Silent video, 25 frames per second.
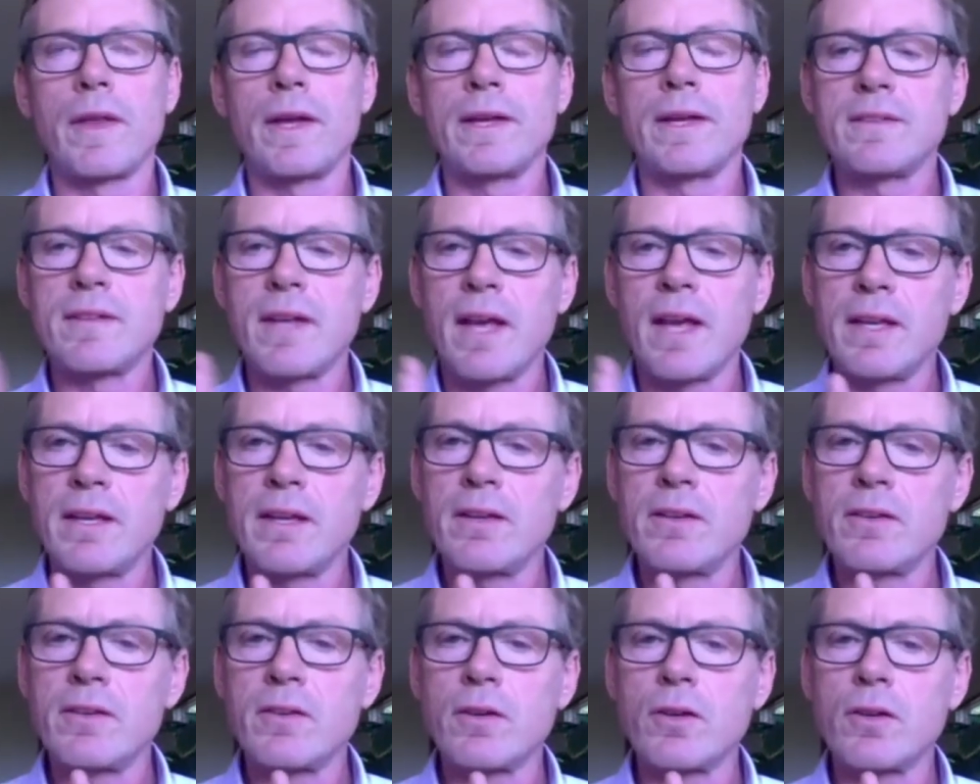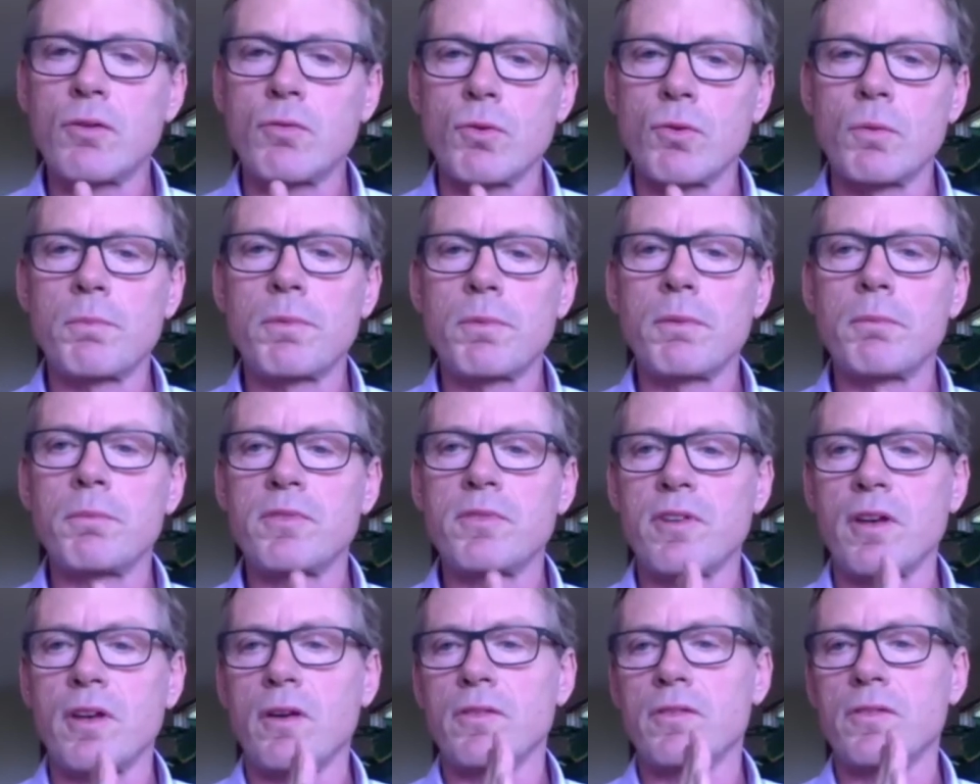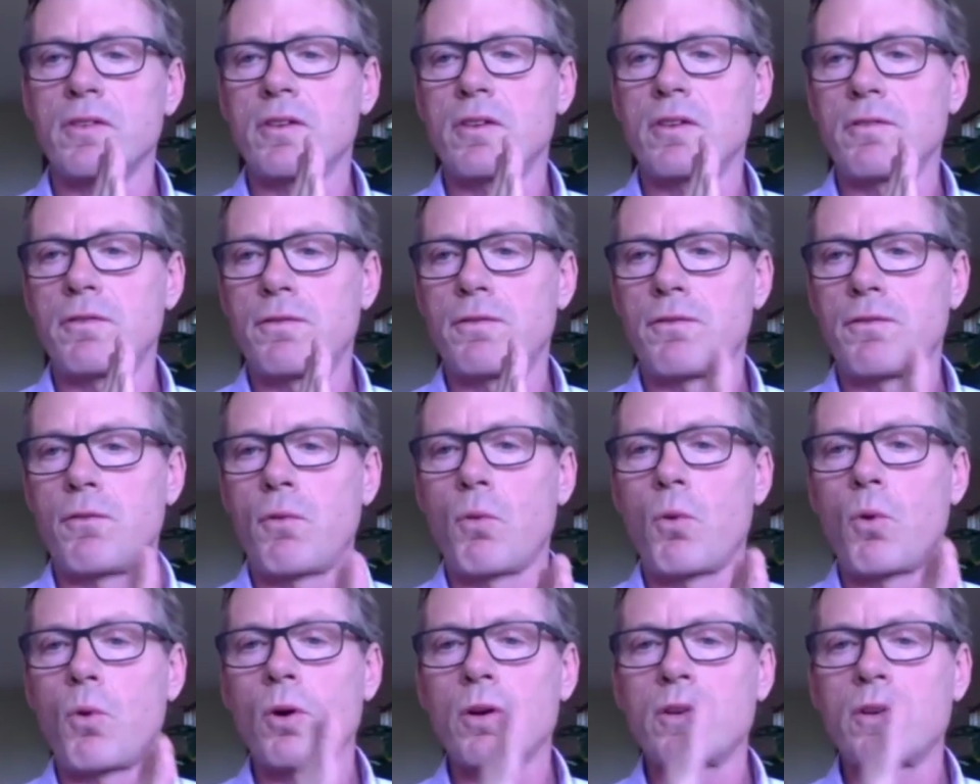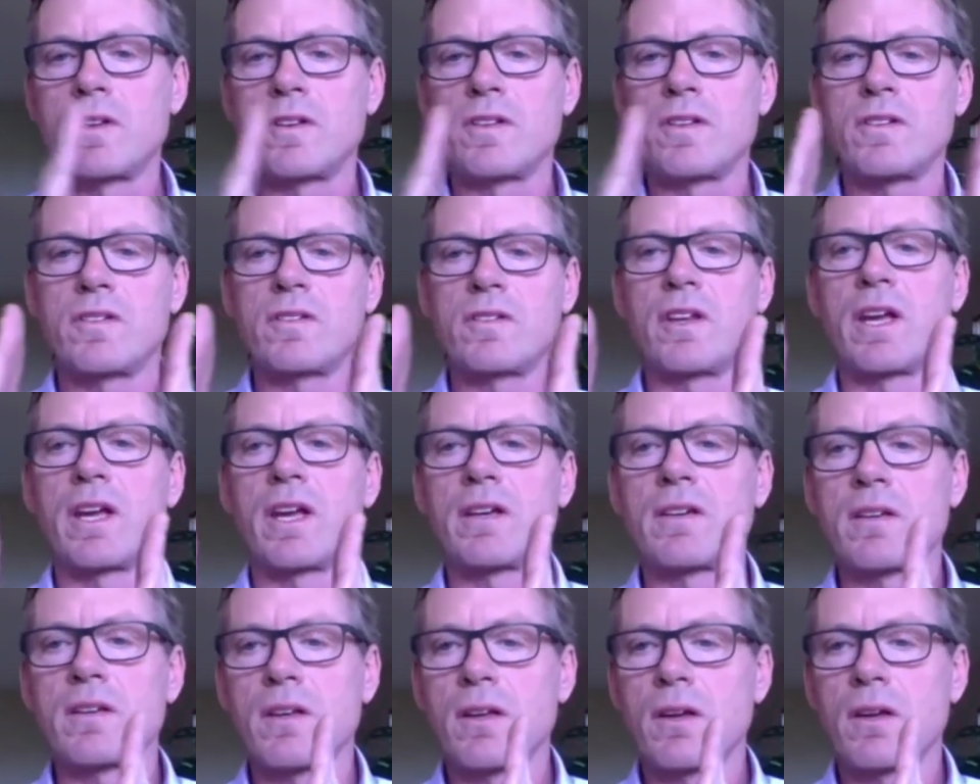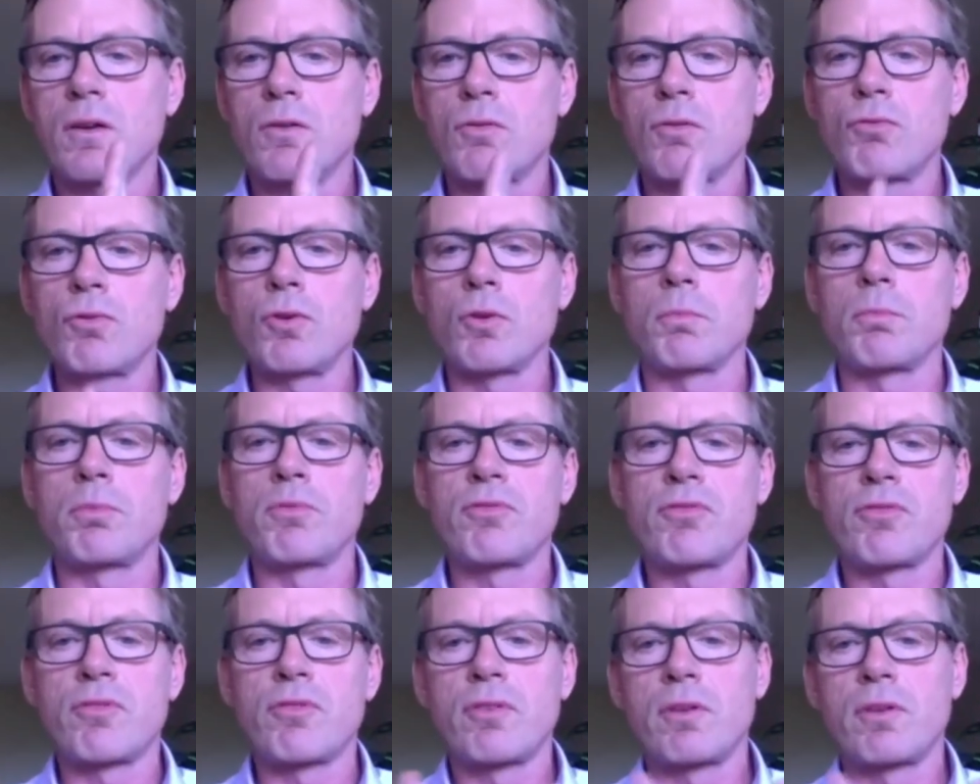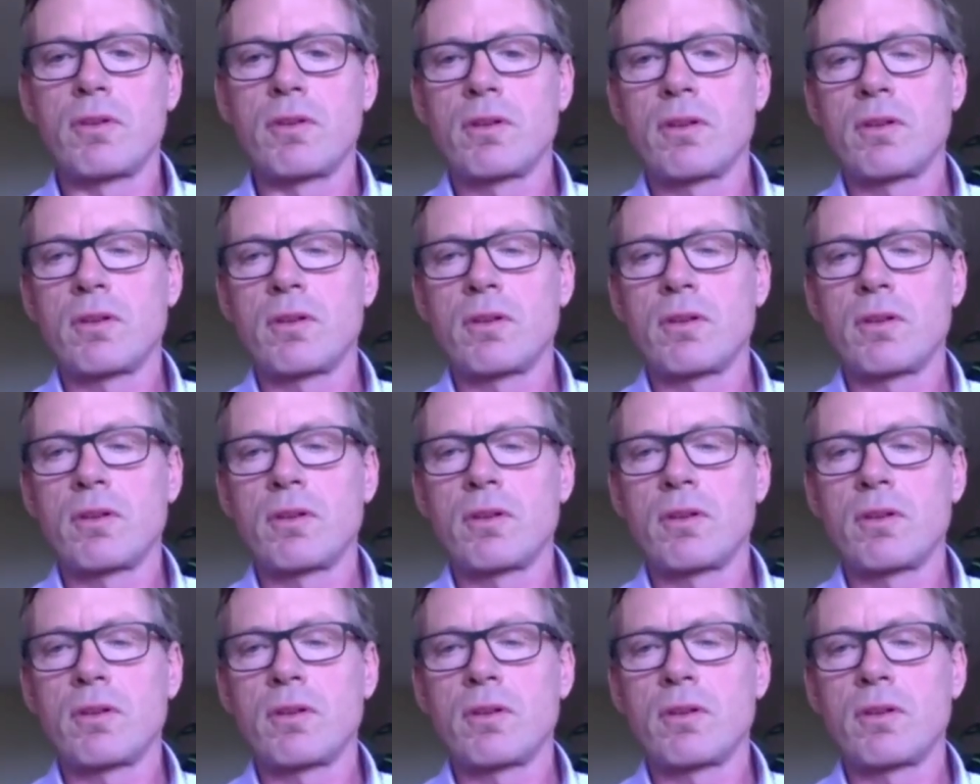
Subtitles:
they tended to group themselves into 4 distinct groups,